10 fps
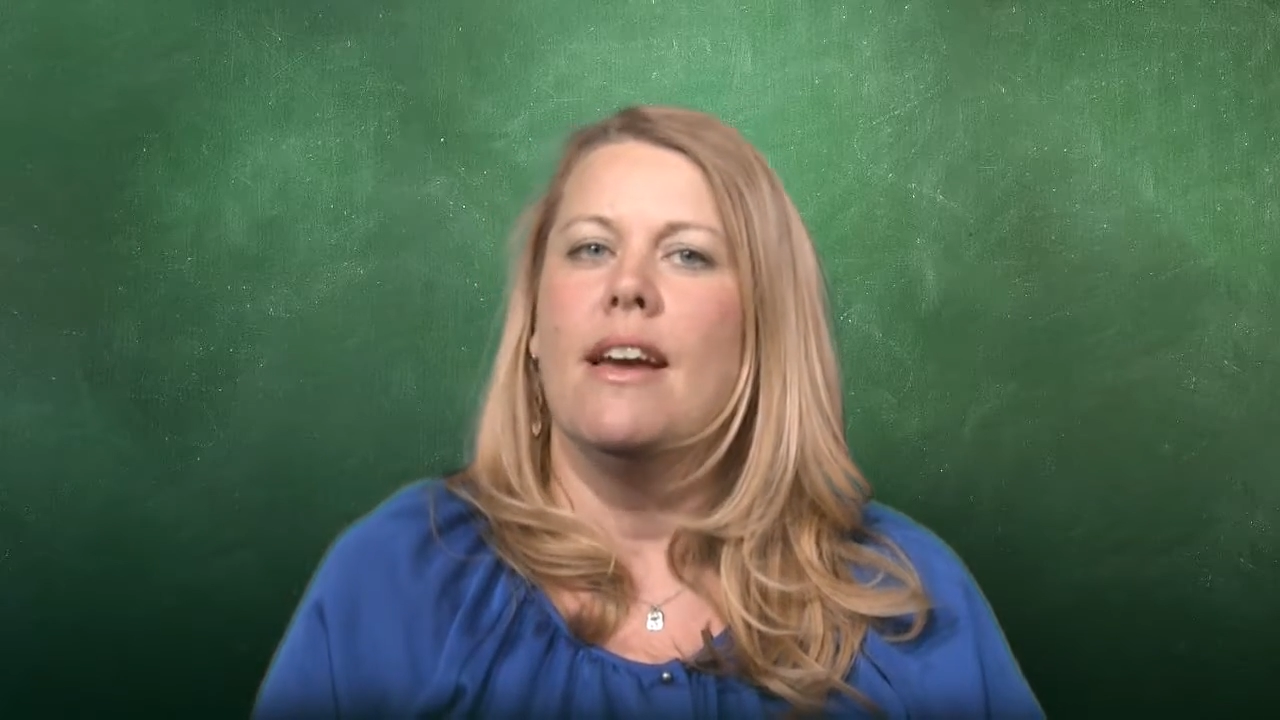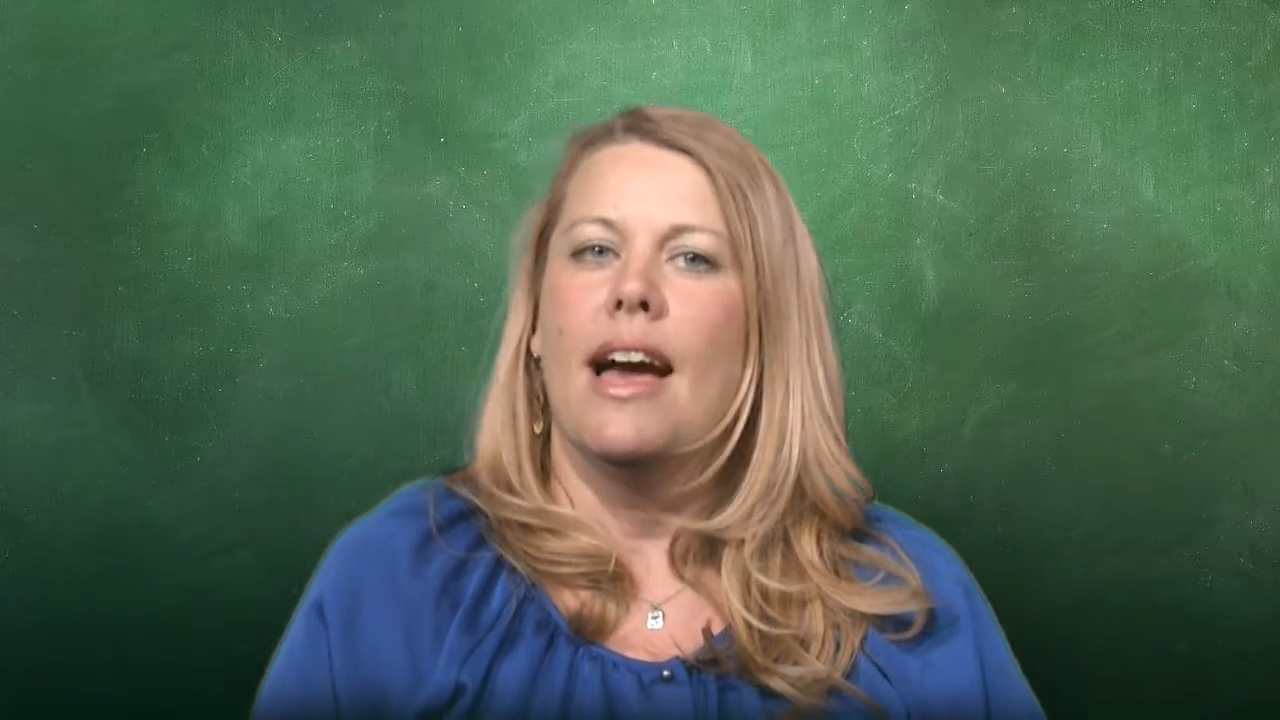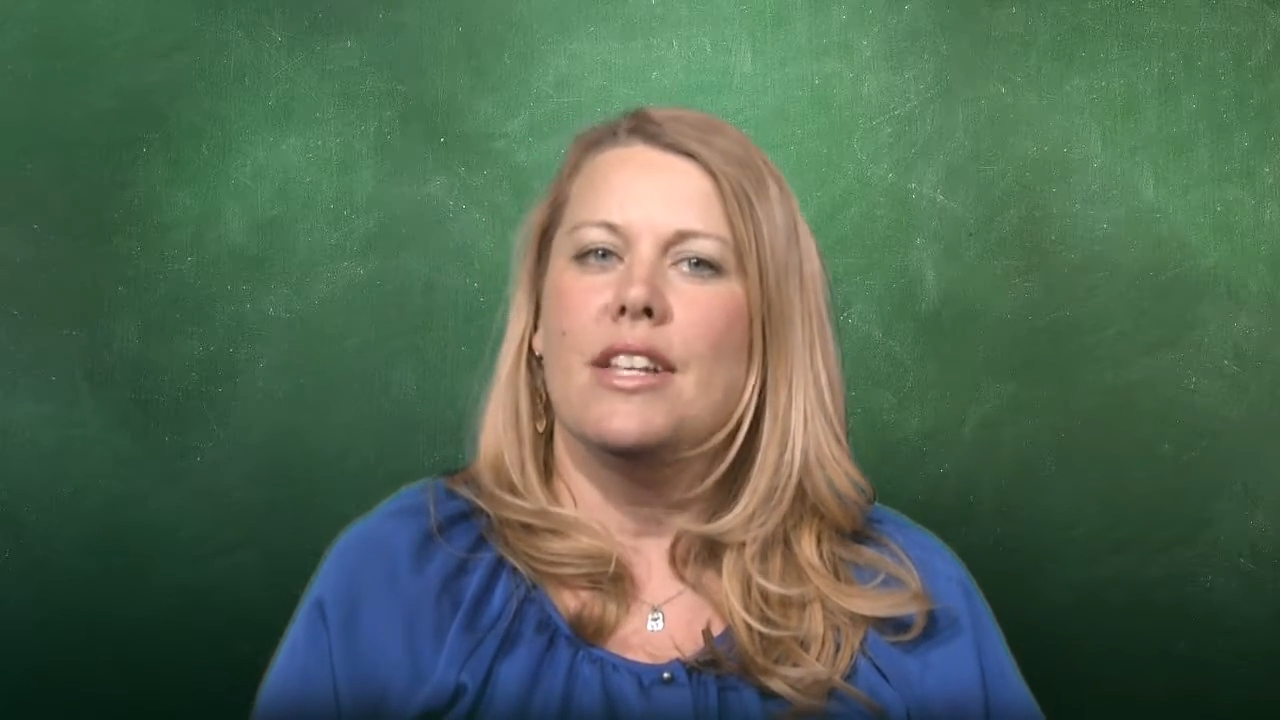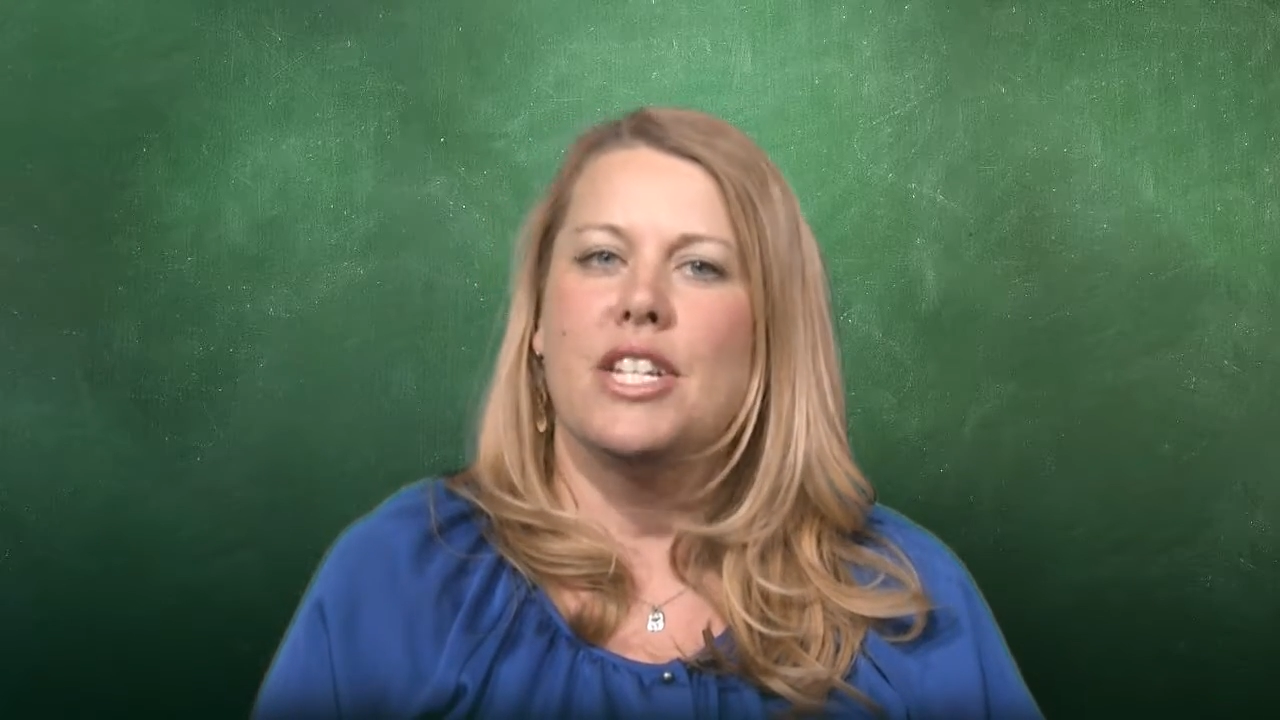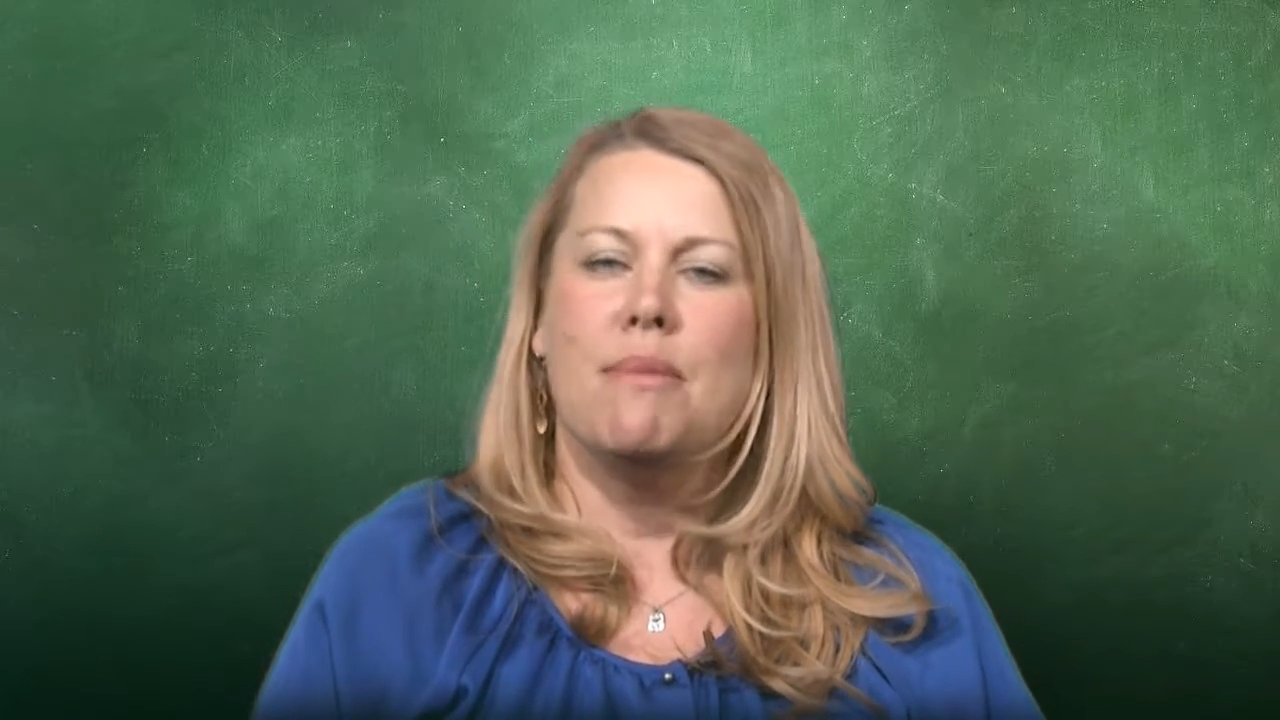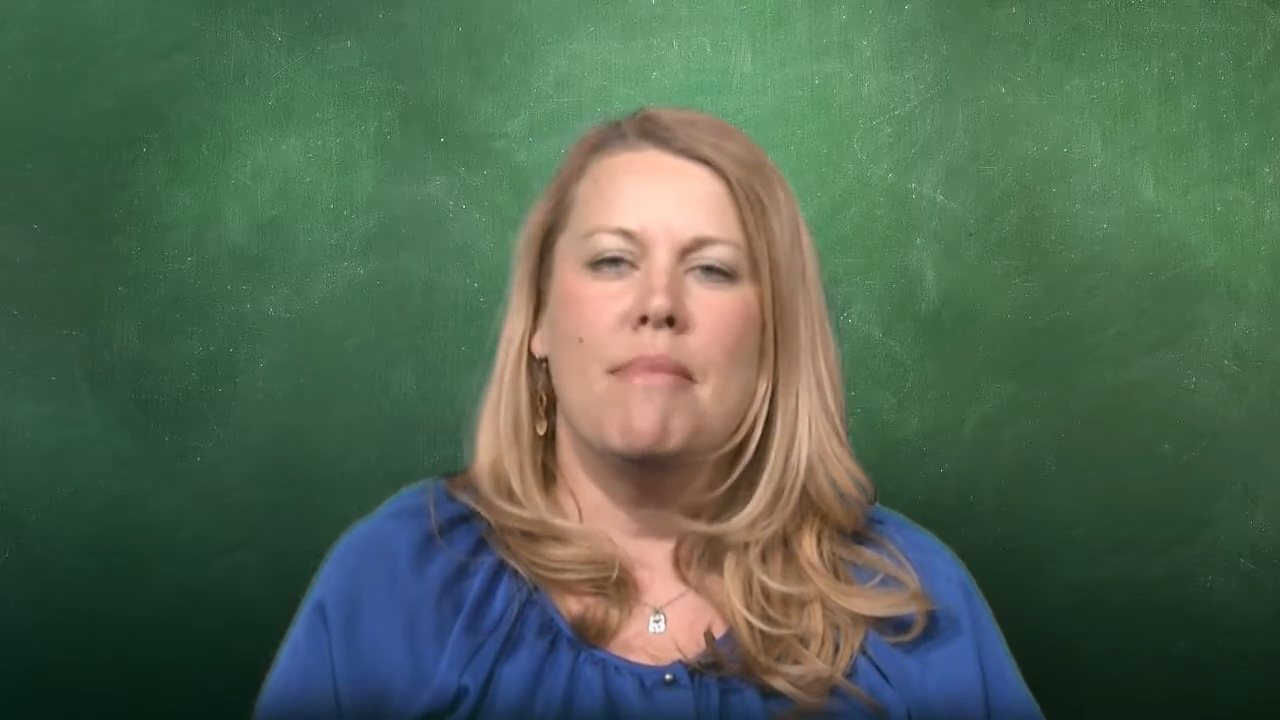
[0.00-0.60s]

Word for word: as she